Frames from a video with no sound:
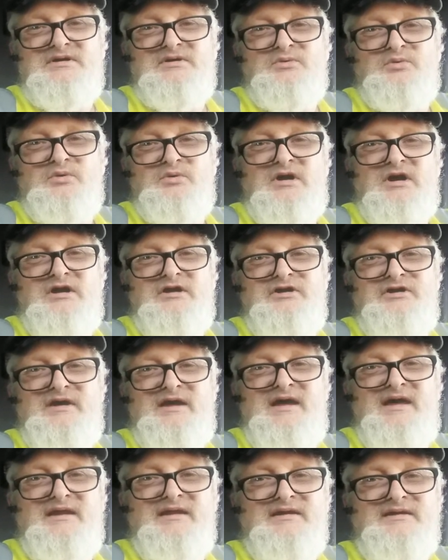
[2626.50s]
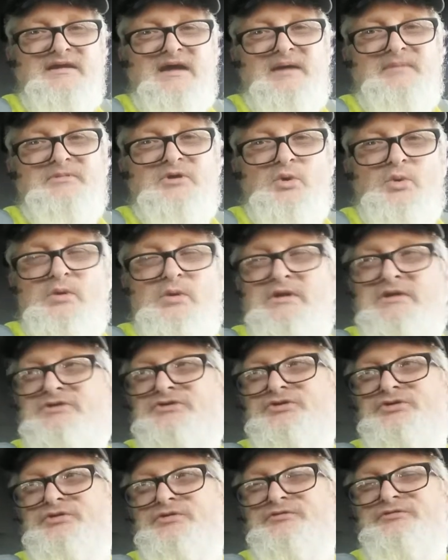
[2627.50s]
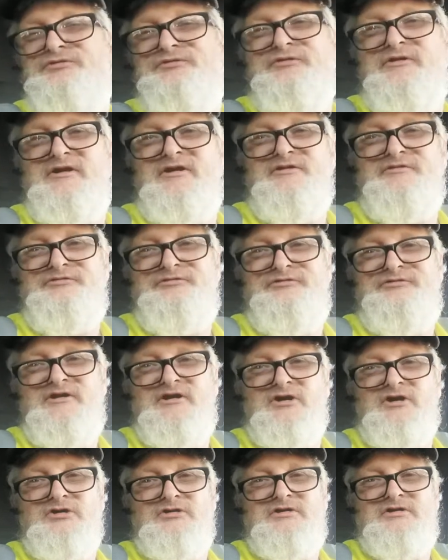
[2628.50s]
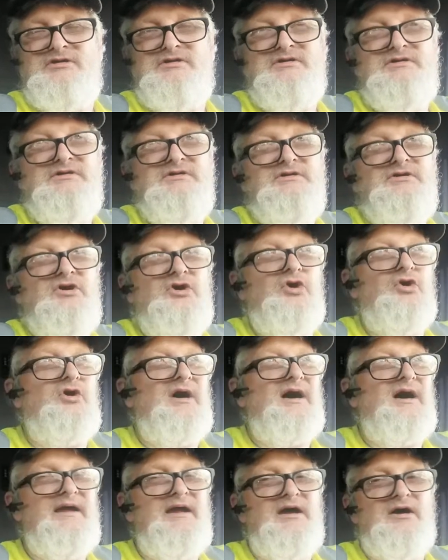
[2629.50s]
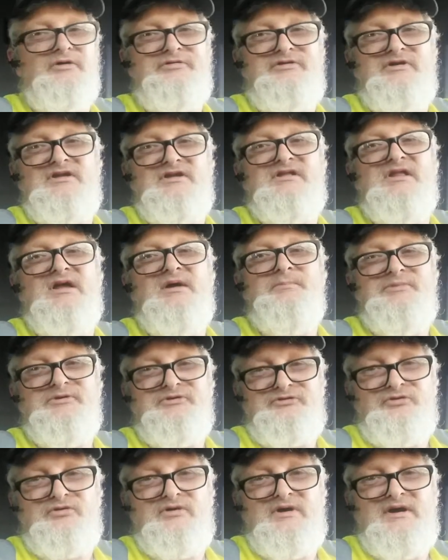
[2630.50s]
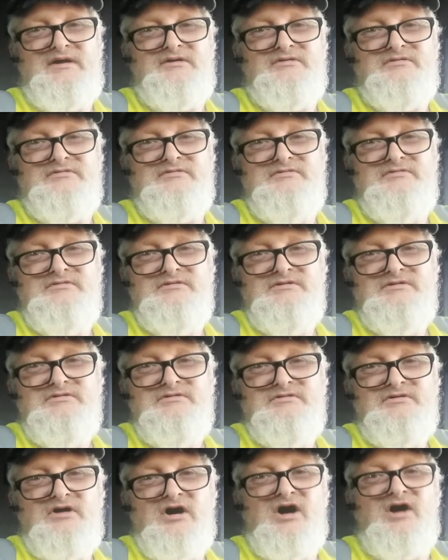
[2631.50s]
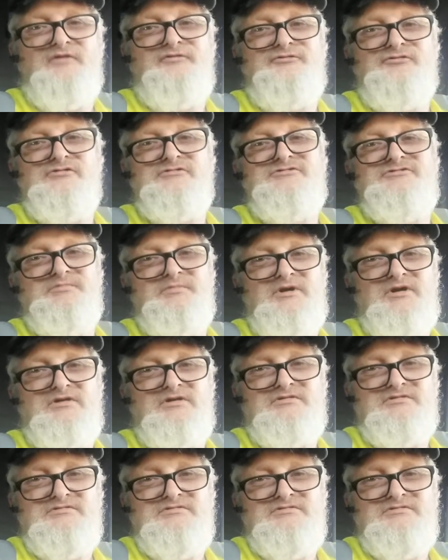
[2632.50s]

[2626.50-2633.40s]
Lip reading: Where are you headed? I'm going to Fairfield, Ohio, then Columbus, Ohio. All for tomorrow.